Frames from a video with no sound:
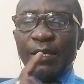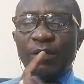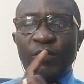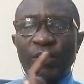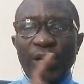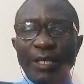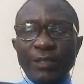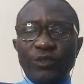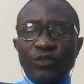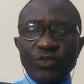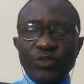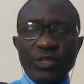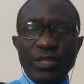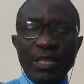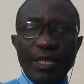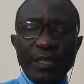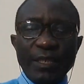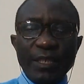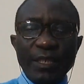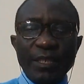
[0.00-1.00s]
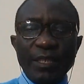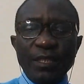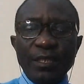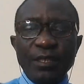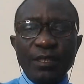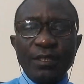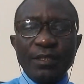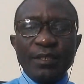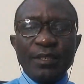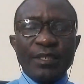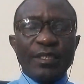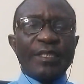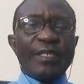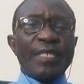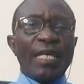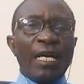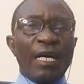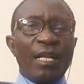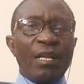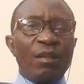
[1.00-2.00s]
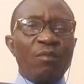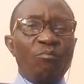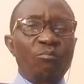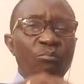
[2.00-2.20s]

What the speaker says: righteousness shall